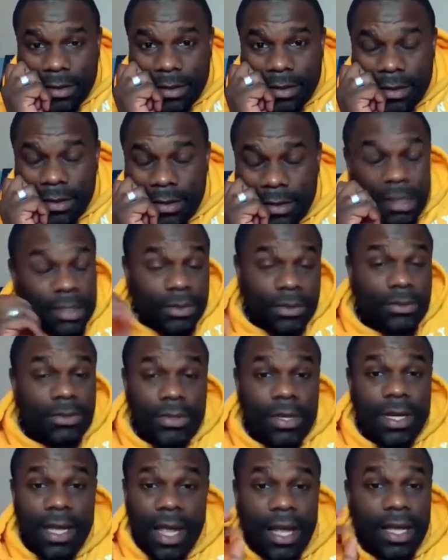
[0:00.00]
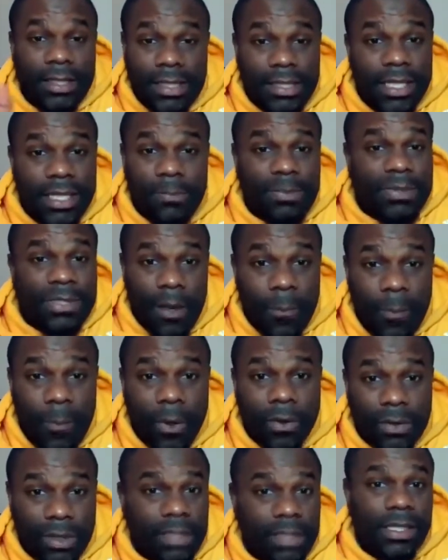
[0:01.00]
It seems simple.
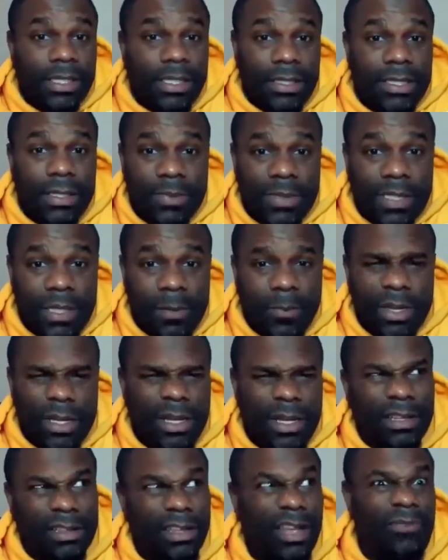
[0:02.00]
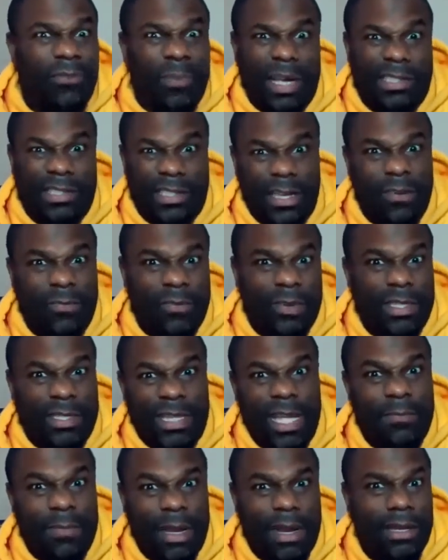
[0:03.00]
Doesn't it seem simple? You're like, love myself. What does
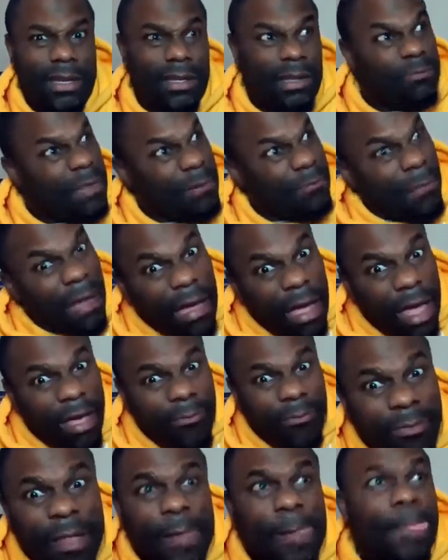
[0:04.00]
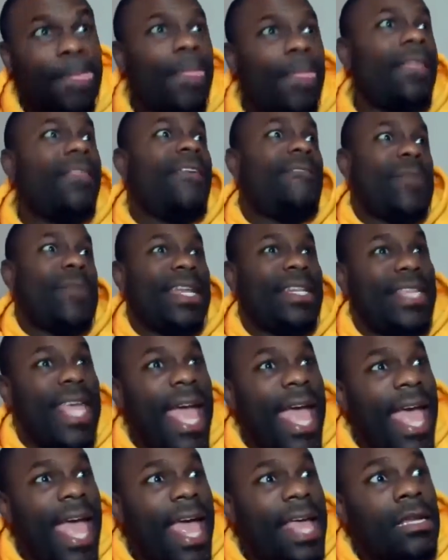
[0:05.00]
that mean? I love my mom. I love my
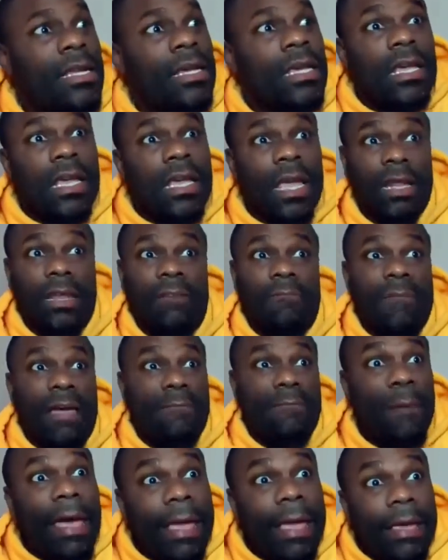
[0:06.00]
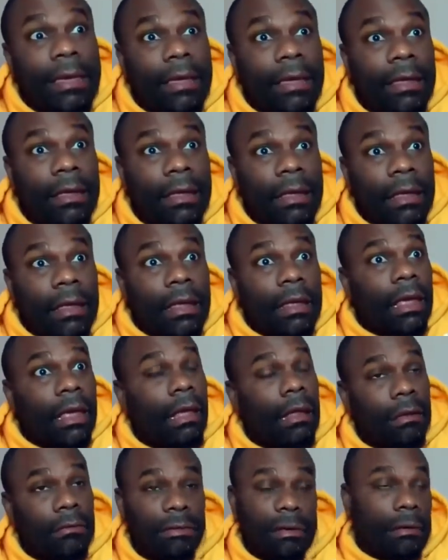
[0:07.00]
dad. I love my bike.
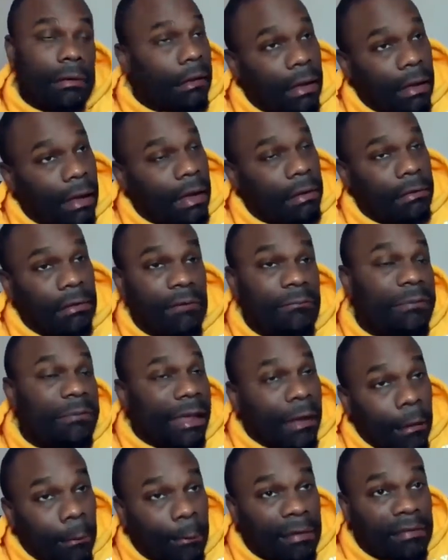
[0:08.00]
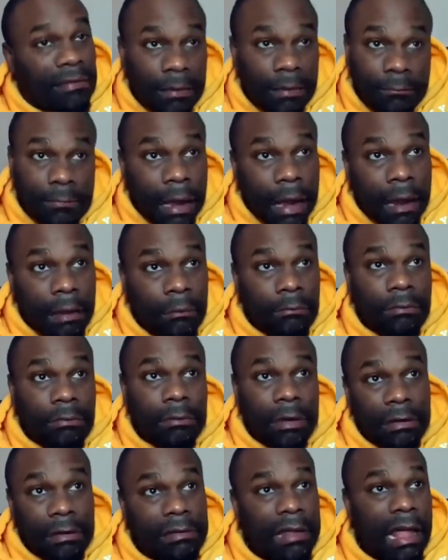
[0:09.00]
I love my helmet sometimes when
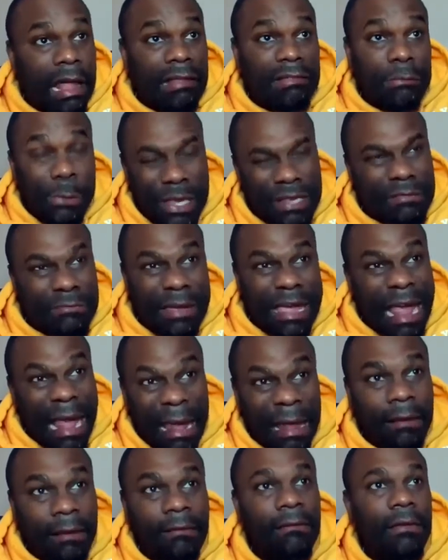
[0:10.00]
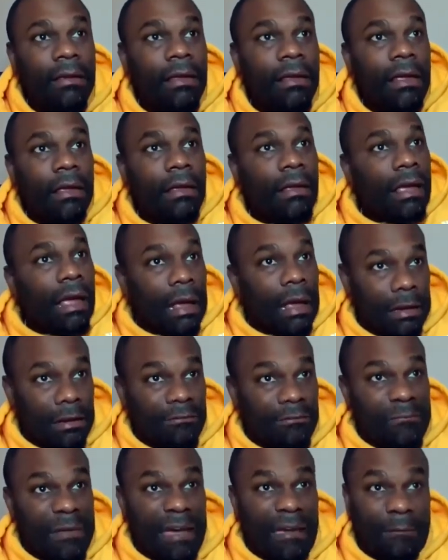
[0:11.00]
it's not squeezing my head. I love
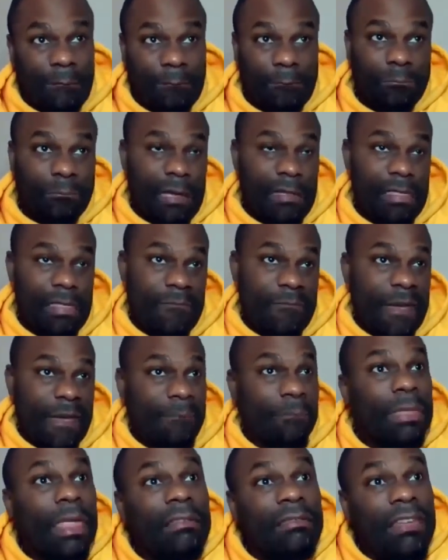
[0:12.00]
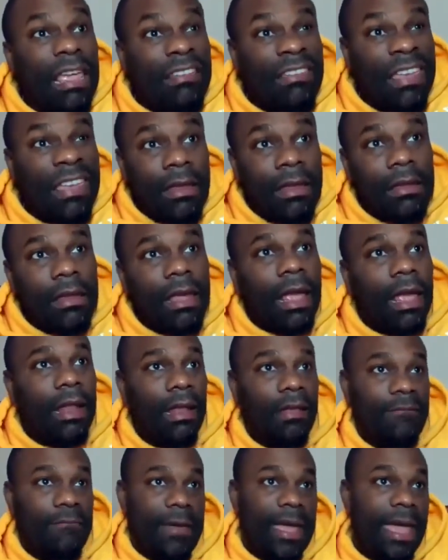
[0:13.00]
my PlayStation. I
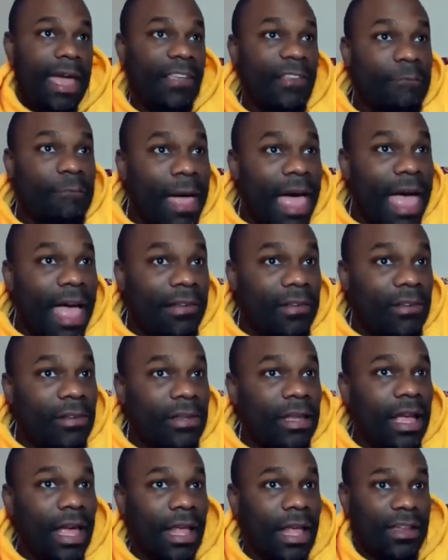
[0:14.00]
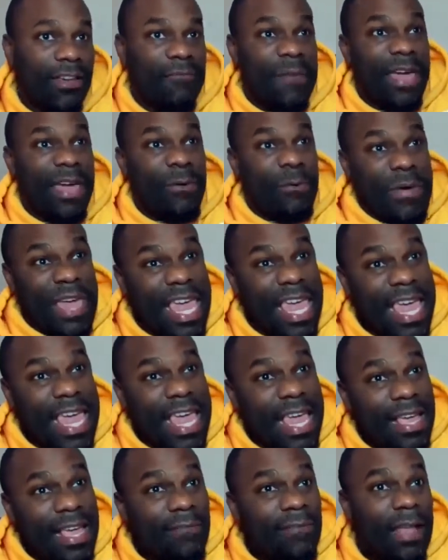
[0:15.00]
love my Xbox. I love my Wii.
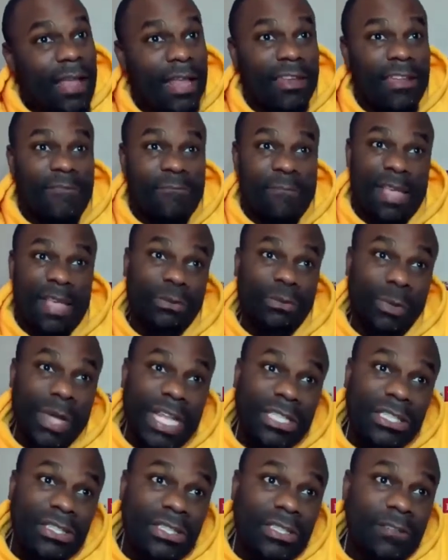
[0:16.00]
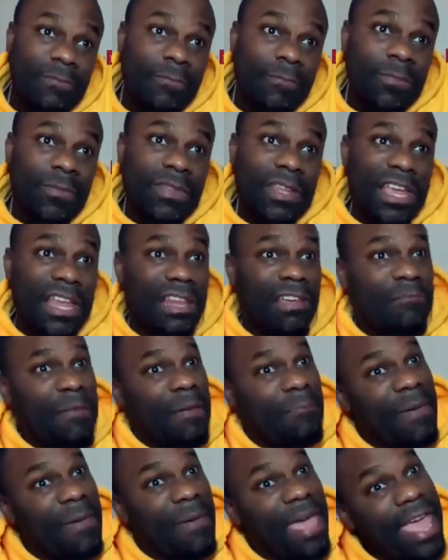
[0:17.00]
I love my Switch. I love my
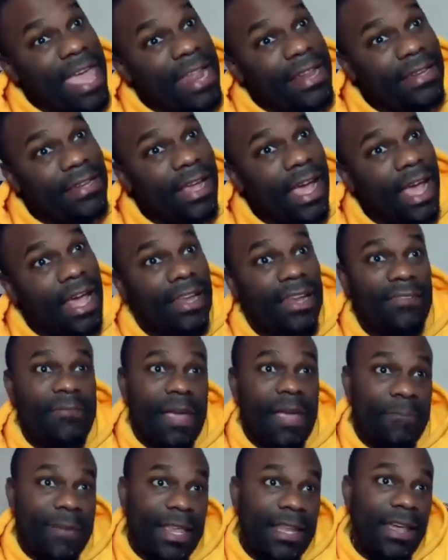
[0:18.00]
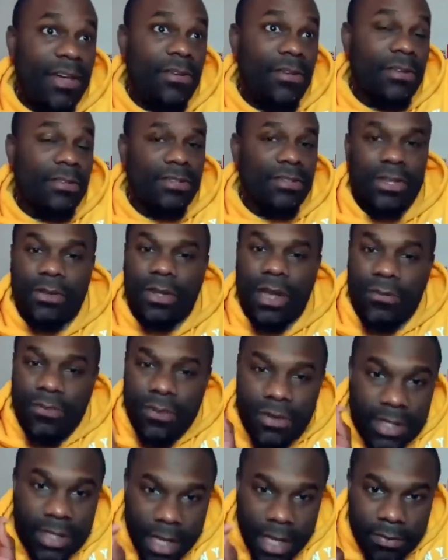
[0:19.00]
bed. I love my pillow. Do you love
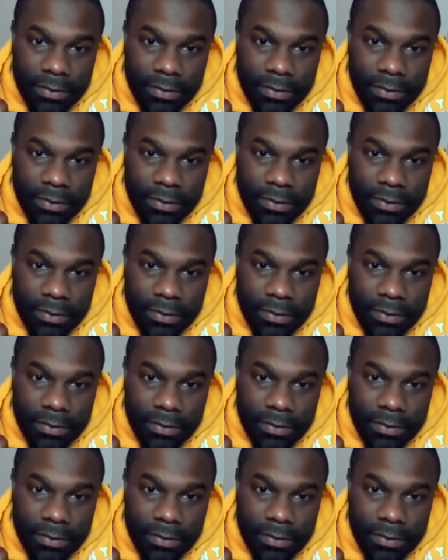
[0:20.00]
yourself?